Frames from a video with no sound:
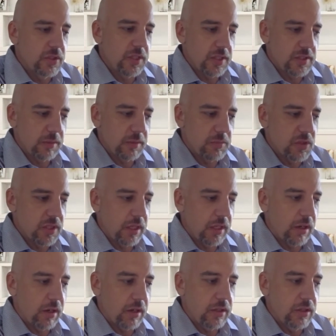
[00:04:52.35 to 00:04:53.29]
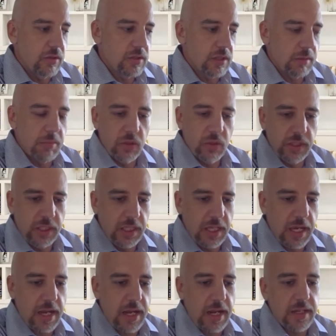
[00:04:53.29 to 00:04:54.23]
systems that are using
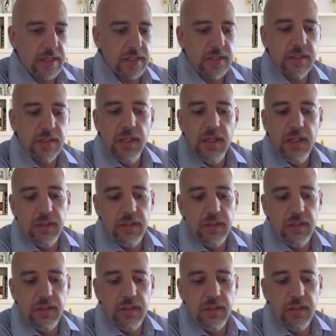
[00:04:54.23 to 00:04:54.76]
multicast.